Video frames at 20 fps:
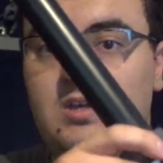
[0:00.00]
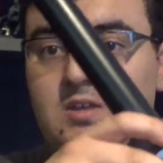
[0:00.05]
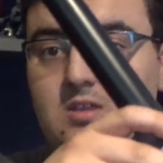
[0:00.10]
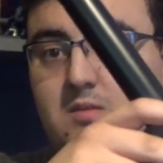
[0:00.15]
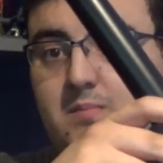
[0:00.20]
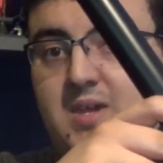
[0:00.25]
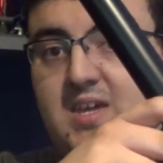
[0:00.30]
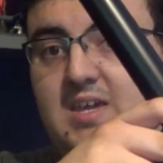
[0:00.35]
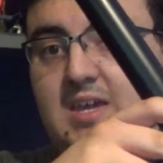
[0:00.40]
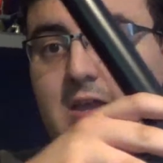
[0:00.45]

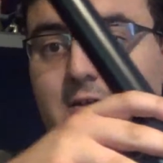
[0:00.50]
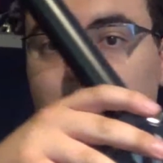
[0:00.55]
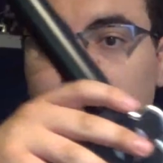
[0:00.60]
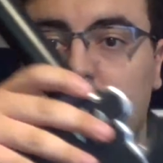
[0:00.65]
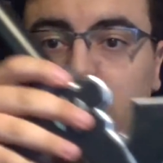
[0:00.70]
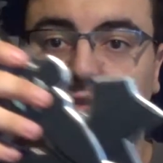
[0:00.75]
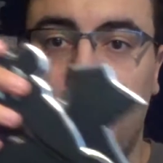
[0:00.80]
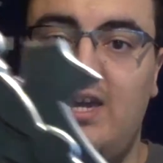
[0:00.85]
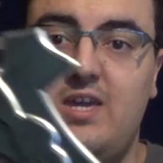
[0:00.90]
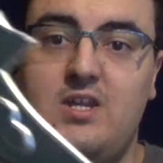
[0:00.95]
the main
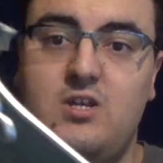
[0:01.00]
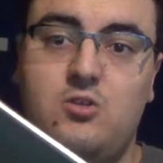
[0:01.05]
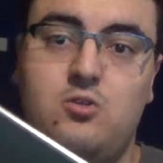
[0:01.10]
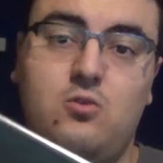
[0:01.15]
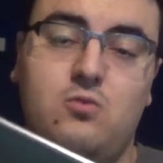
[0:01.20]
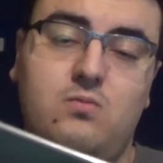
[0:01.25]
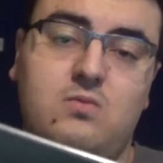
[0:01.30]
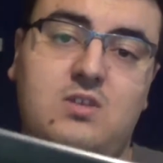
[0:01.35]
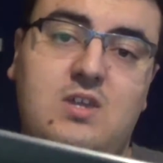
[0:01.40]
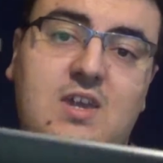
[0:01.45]
character
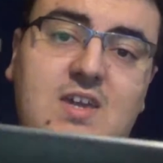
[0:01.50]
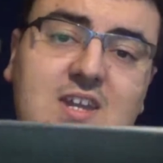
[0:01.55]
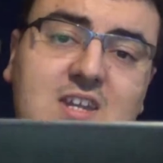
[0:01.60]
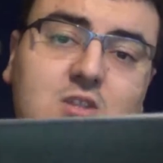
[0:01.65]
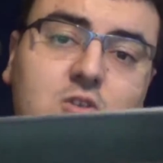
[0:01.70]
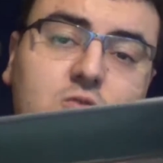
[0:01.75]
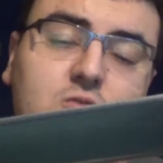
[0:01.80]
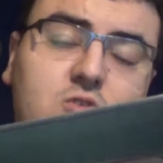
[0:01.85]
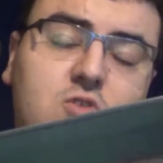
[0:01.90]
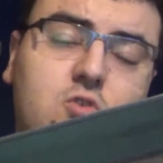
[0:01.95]

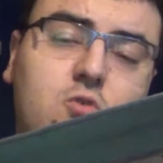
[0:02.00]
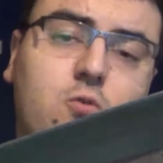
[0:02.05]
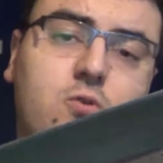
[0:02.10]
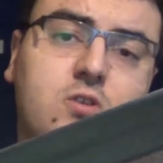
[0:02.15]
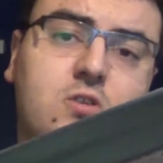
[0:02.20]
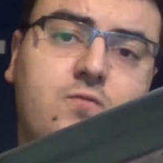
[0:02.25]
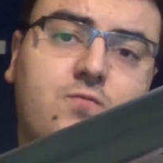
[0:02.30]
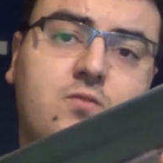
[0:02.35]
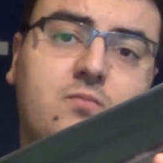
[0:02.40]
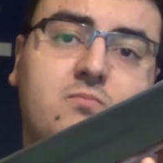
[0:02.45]
Kirito's
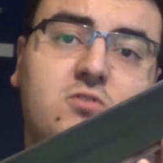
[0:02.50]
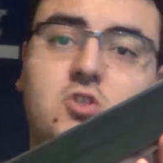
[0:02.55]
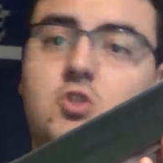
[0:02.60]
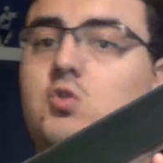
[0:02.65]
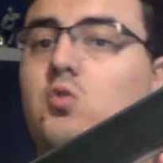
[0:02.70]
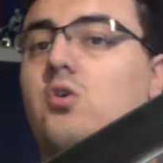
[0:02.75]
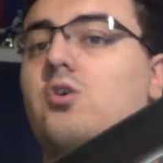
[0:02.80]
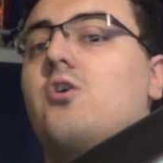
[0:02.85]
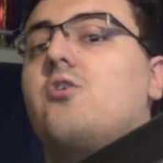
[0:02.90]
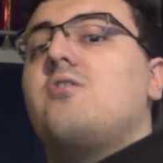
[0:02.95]
swords from
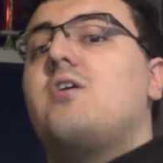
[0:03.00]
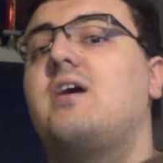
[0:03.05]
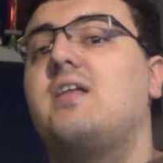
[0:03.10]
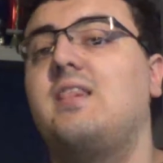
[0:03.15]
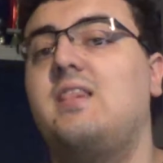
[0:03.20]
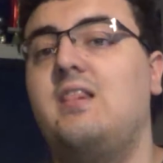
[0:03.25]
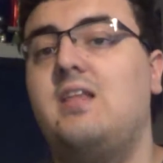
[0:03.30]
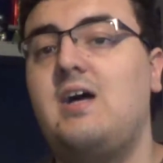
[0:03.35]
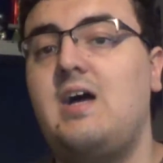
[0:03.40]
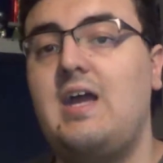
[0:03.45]
Sword Art
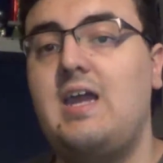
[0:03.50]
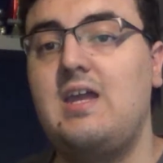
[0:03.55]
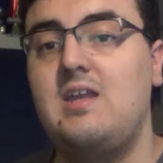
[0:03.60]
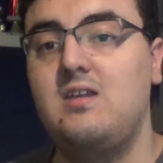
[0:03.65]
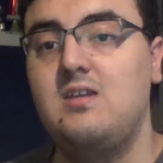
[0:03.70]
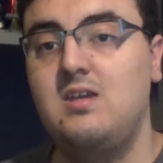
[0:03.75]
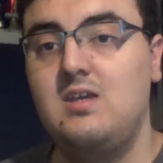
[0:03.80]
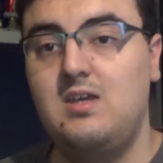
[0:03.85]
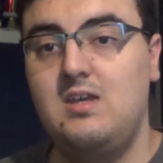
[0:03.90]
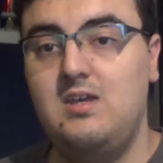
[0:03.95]

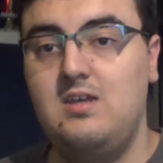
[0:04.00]
Online.